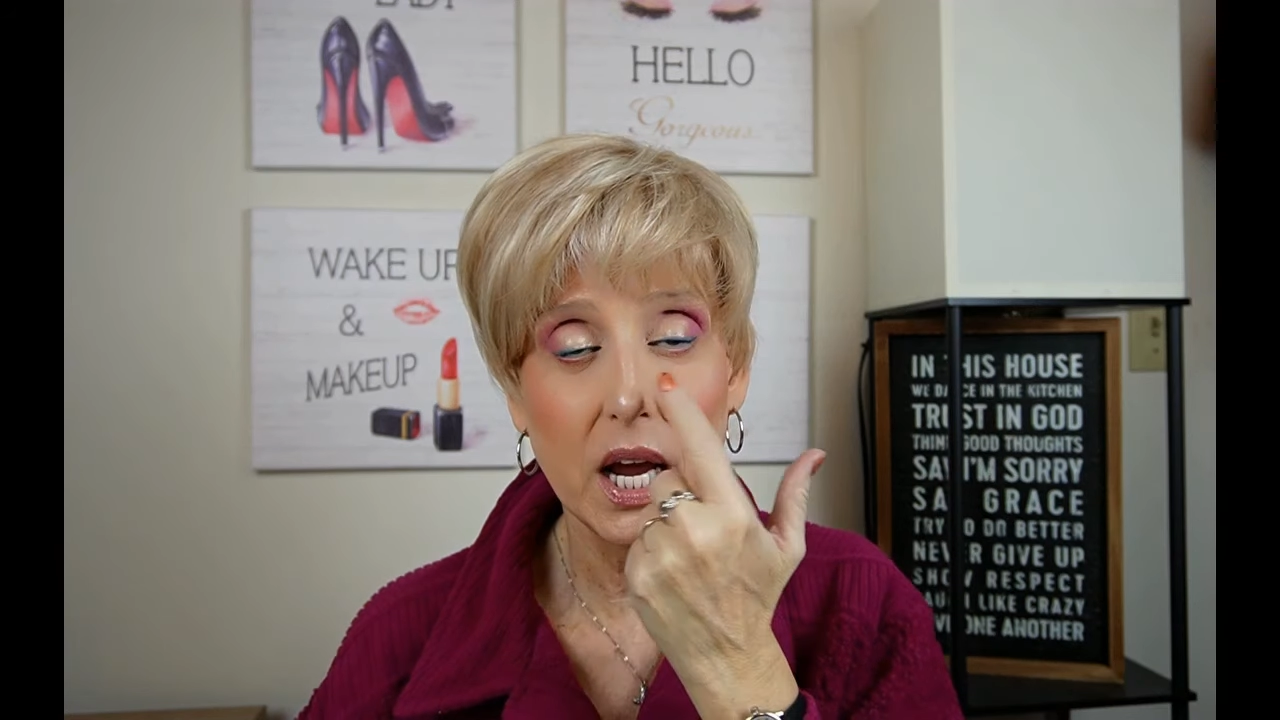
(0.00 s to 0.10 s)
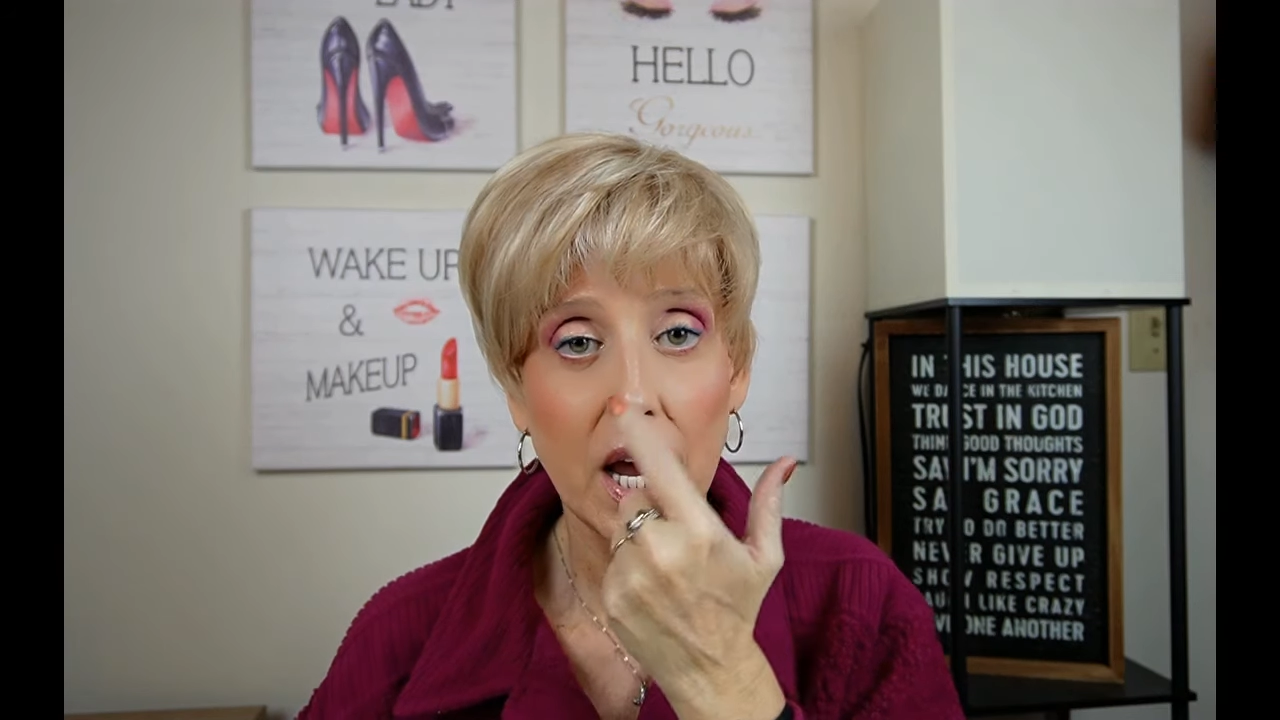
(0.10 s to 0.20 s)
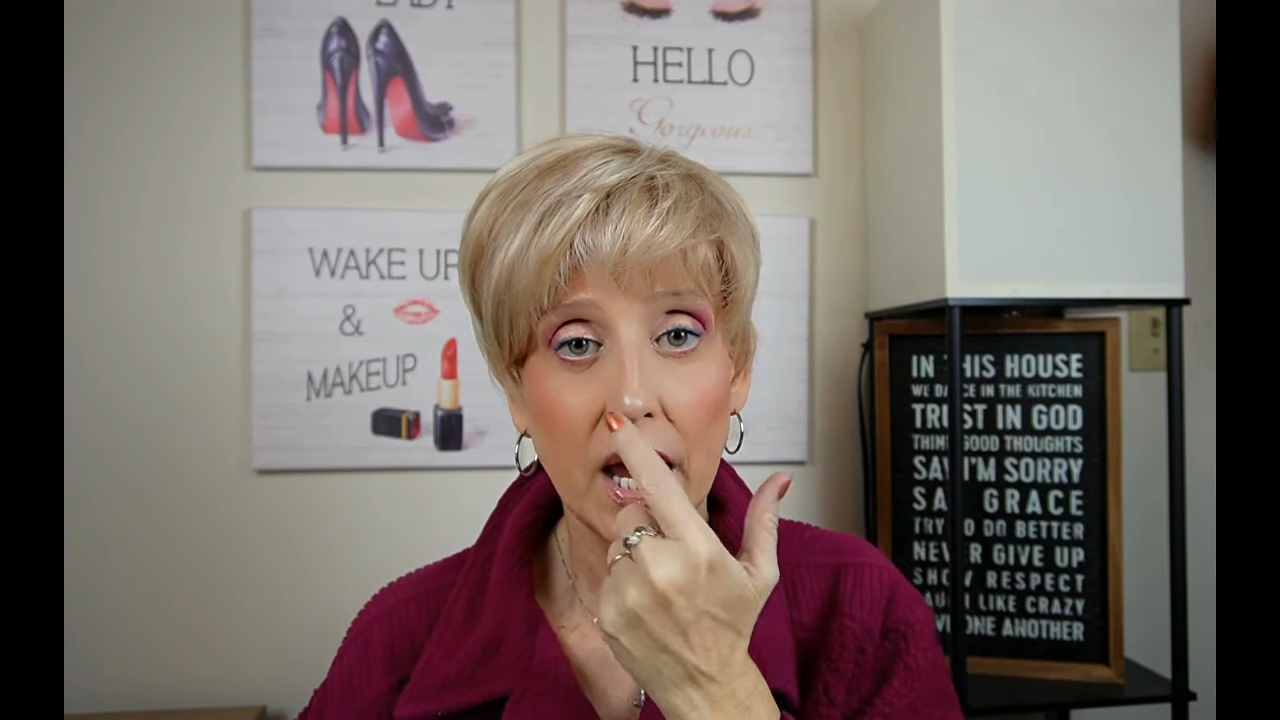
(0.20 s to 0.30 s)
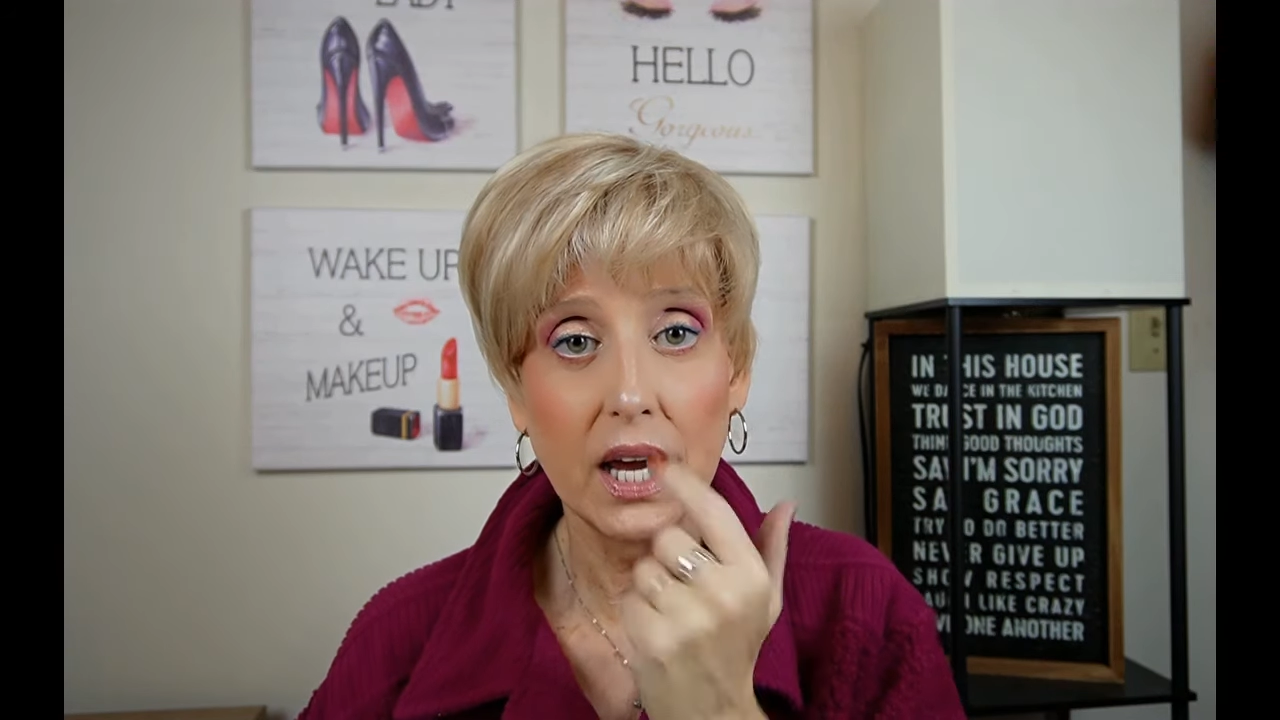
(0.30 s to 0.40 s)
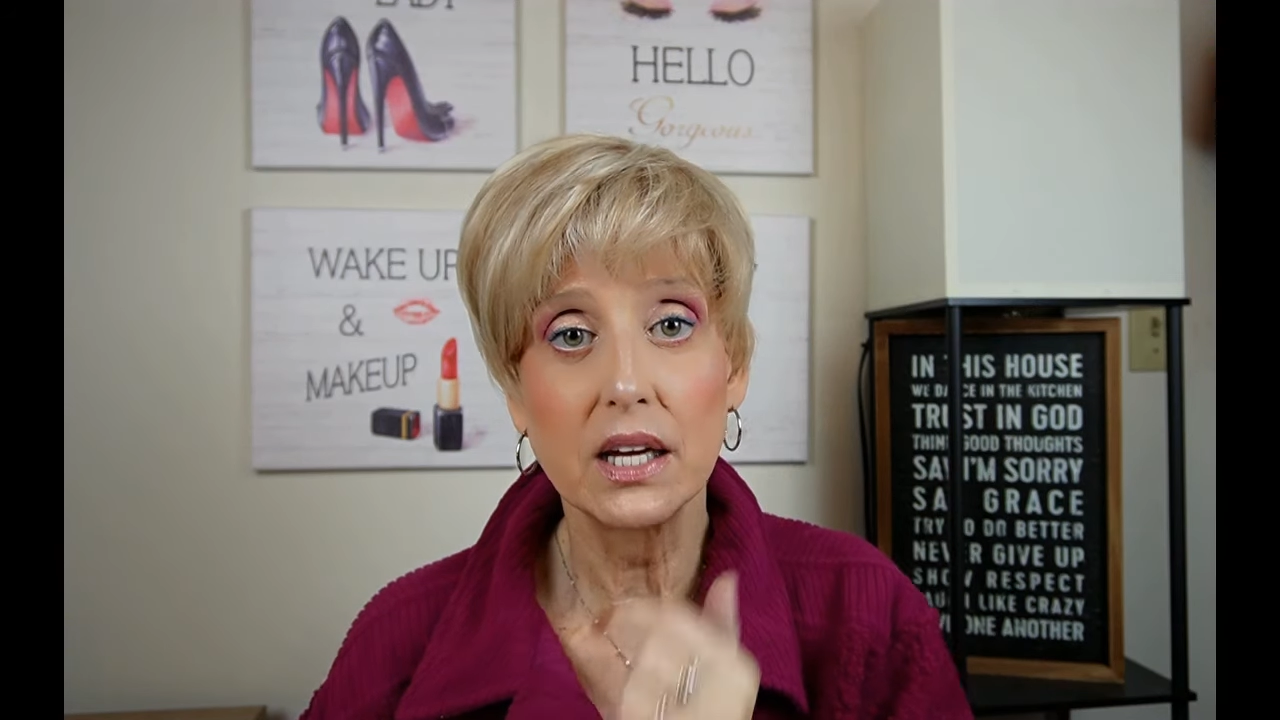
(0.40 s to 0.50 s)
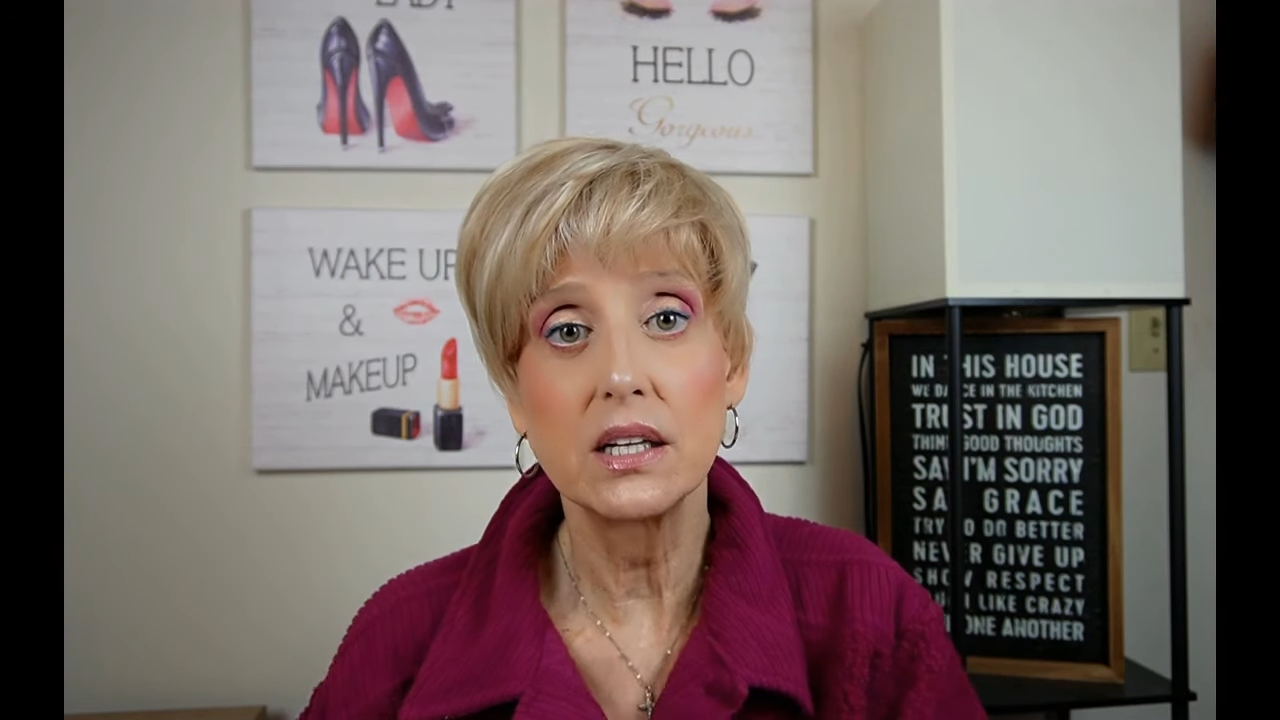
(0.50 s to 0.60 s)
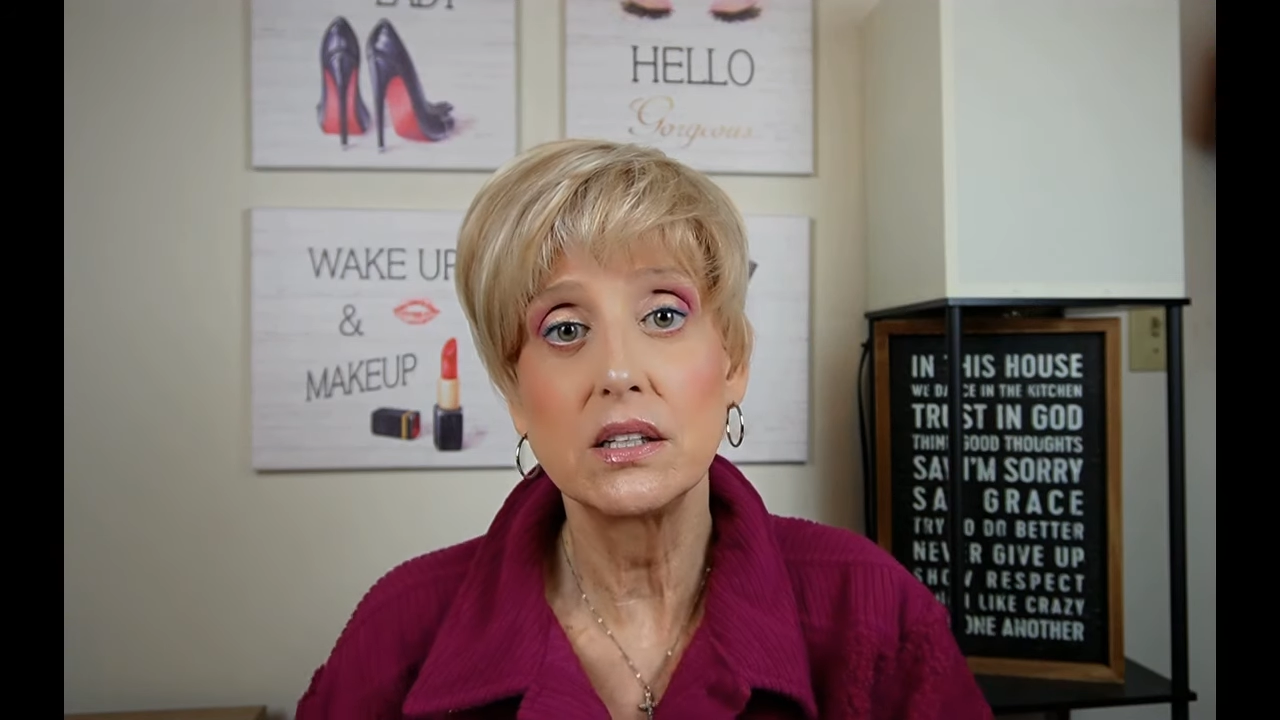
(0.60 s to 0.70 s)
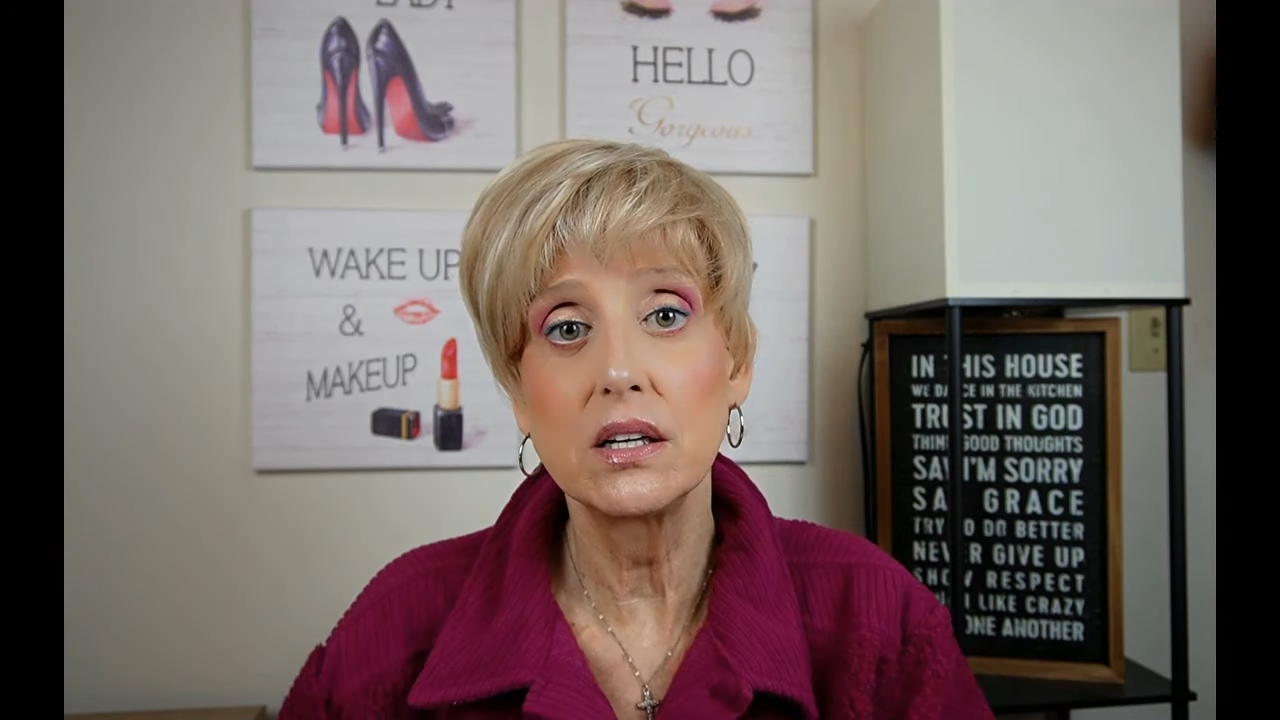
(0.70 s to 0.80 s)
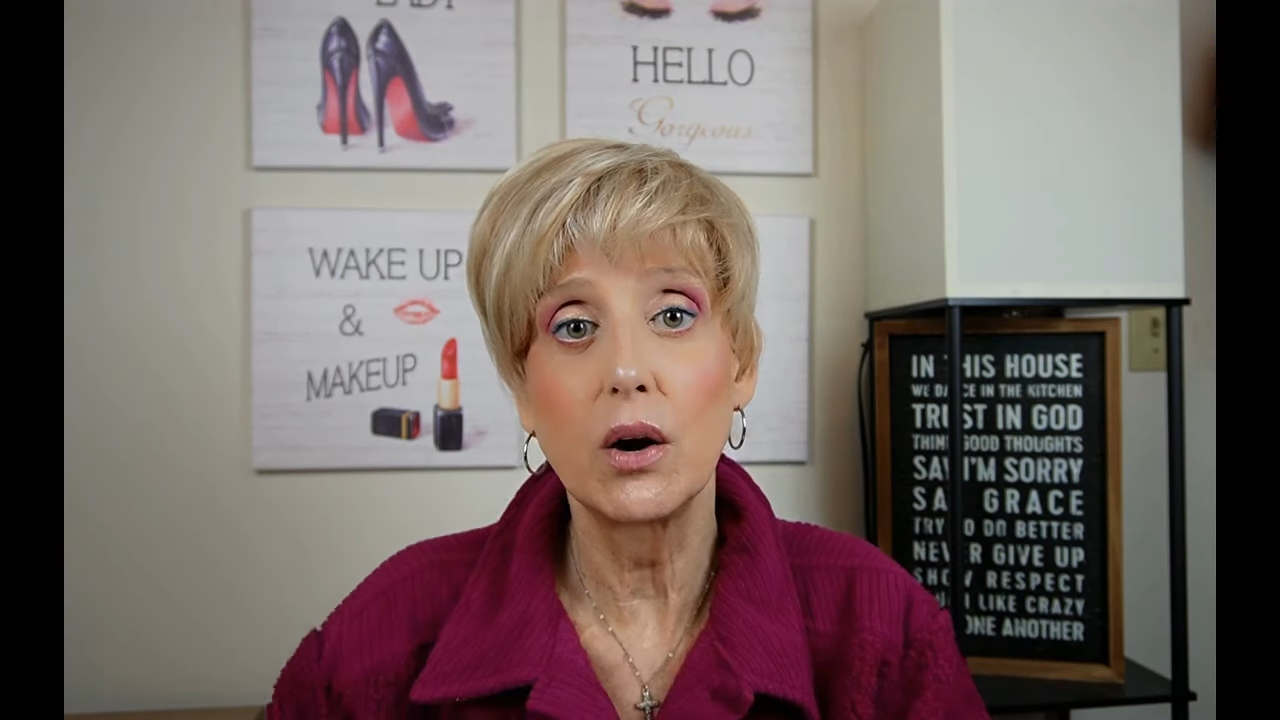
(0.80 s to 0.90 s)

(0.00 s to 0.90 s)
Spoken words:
and